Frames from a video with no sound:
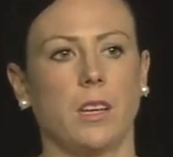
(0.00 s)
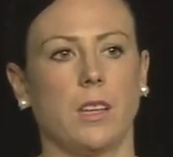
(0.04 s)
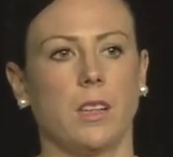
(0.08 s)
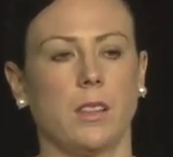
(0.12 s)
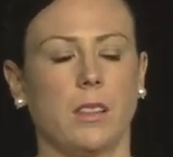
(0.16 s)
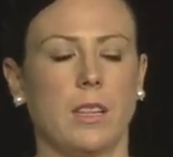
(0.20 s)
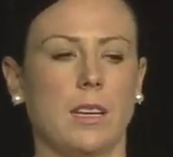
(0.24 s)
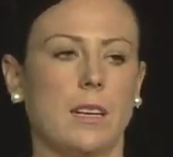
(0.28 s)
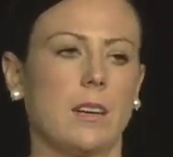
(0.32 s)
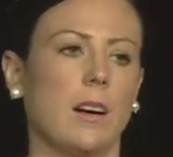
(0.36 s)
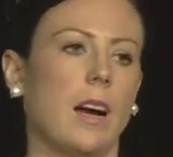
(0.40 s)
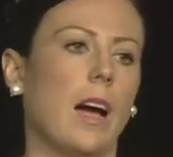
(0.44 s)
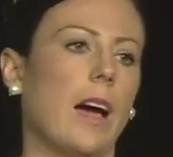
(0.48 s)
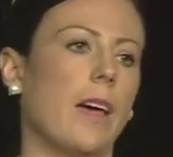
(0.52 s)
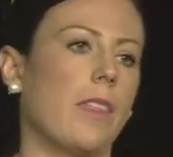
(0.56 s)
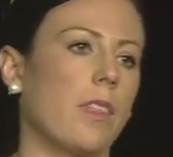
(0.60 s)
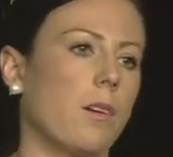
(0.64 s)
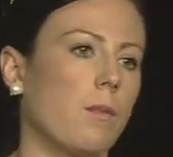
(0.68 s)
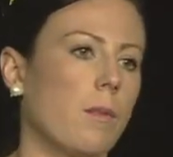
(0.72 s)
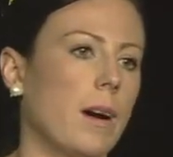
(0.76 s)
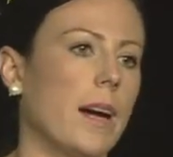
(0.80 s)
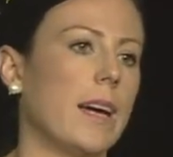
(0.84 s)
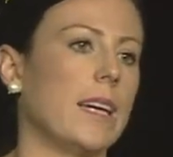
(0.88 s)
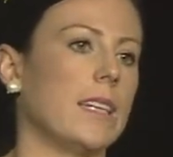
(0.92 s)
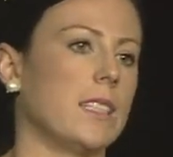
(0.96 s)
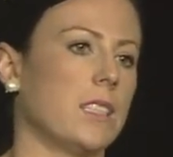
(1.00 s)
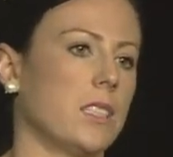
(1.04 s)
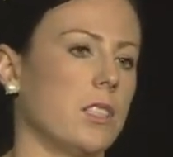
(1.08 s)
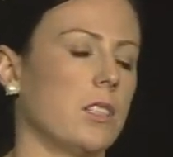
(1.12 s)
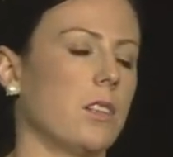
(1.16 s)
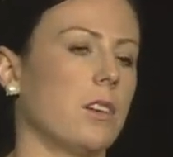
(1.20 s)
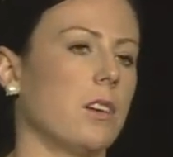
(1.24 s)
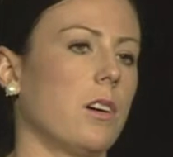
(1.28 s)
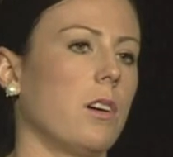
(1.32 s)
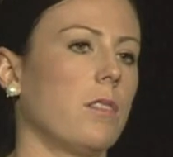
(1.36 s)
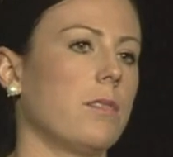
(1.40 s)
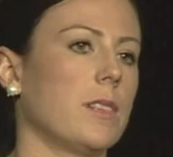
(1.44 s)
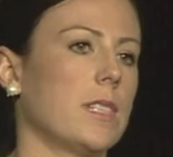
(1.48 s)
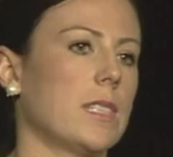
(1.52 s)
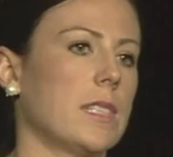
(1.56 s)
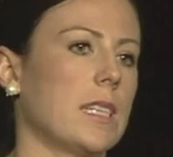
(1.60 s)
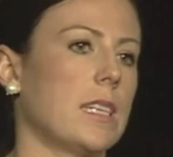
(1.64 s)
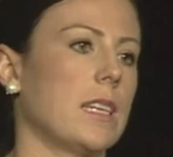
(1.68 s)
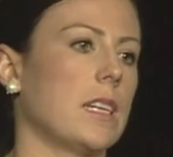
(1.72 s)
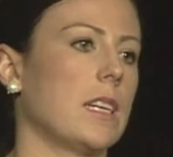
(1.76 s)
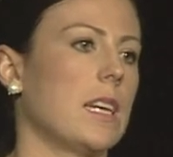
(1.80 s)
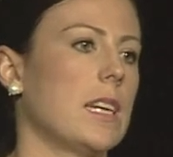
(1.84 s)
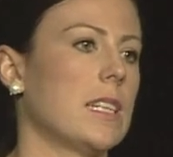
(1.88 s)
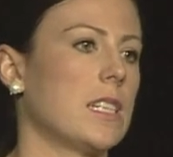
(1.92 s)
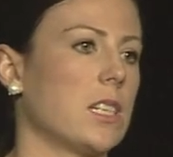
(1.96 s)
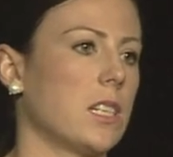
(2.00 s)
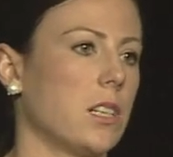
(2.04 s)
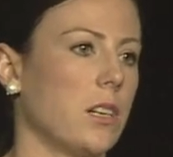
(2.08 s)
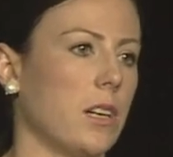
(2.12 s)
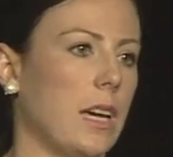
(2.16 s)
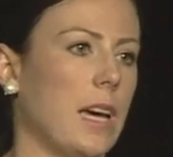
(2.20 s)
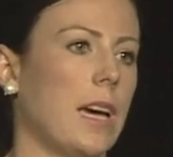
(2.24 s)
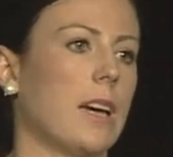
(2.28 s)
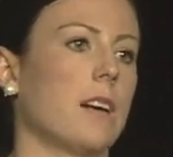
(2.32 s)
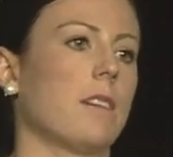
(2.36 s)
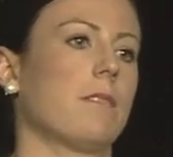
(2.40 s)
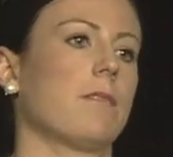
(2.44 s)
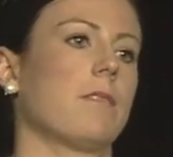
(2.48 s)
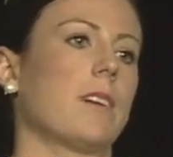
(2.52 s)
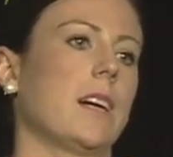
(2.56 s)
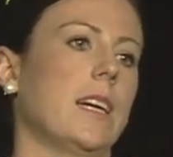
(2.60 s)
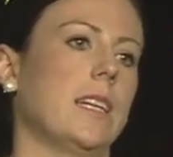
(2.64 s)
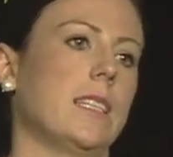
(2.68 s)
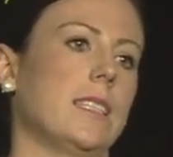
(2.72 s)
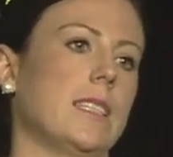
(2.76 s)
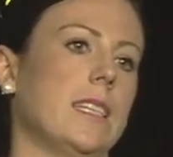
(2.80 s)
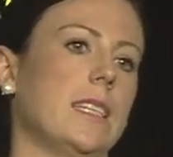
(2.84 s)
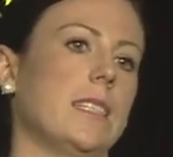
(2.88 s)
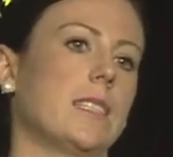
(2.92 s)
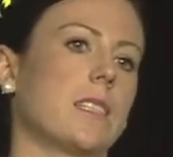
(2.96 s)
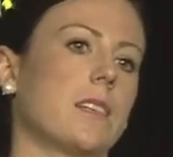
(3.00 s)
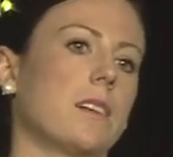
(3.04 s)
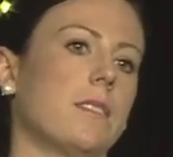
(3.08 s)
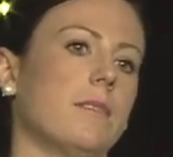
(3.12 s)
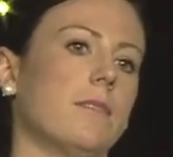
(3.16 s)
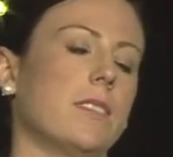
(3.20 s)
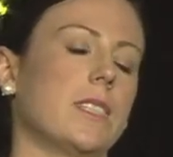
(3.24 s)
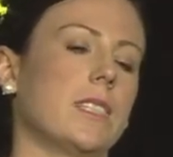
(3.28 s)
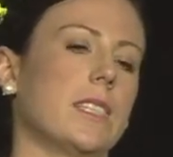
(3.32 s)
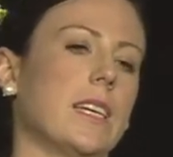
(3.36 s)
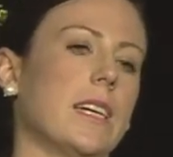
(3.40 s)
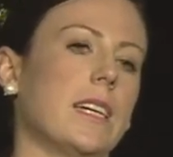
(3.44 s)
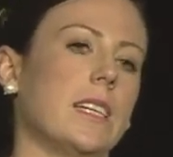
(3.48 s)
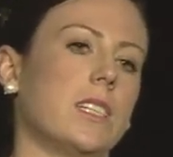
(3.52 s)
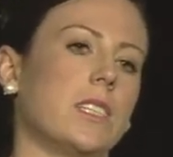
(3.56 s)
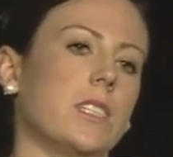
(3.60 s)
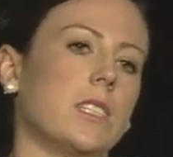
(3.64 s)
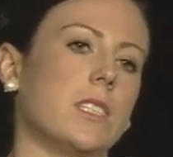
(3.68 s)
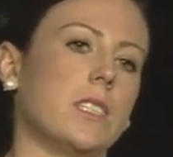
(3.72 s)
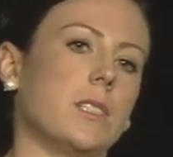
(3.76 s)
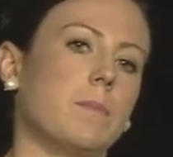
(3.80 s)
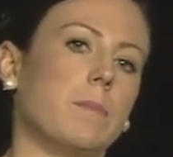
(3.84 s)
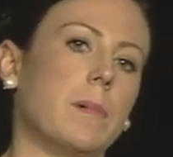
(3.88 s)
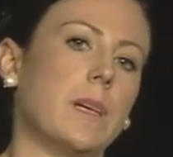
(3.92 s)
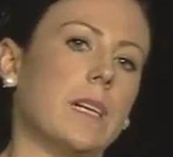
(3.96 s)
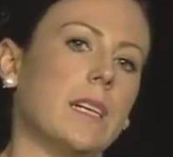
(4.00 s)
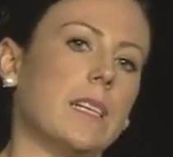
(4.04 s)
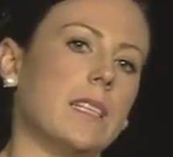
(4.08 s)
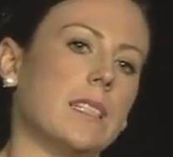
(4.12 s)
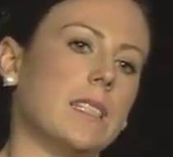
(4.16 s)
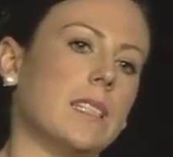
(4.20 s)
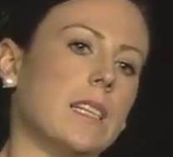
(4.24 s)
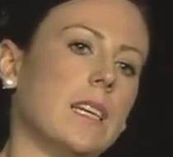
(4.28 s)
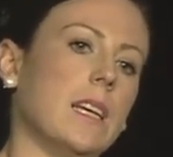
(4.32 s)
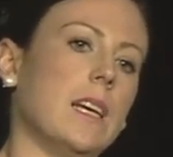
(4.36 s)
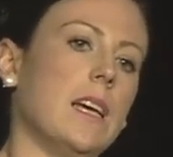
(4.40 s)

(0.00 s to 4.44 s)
there are other ways, you know, obviously you need to know how to phrase these conversations, but it's,